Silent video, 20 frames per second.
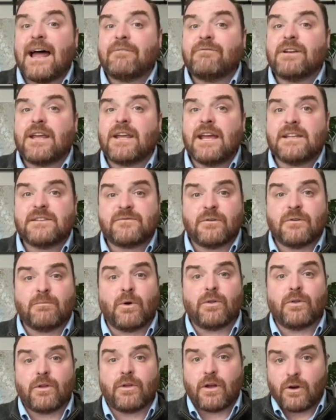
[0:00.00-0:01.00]
advocates for
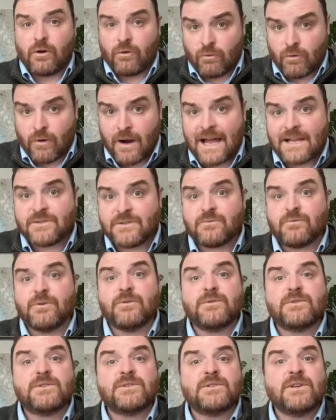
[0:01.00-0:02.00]
both
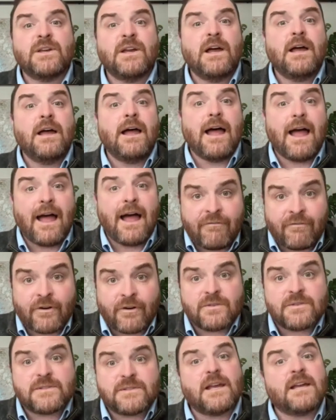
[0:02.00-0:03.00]
grassroots
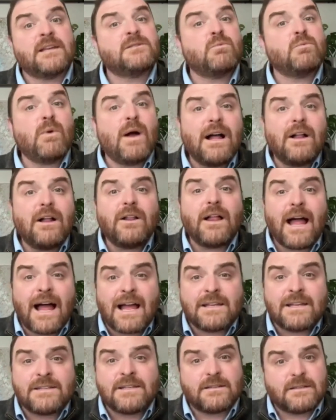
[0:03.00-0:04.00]
efforts as well
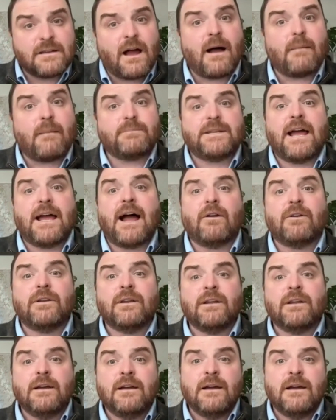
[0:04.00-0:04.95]
as top-down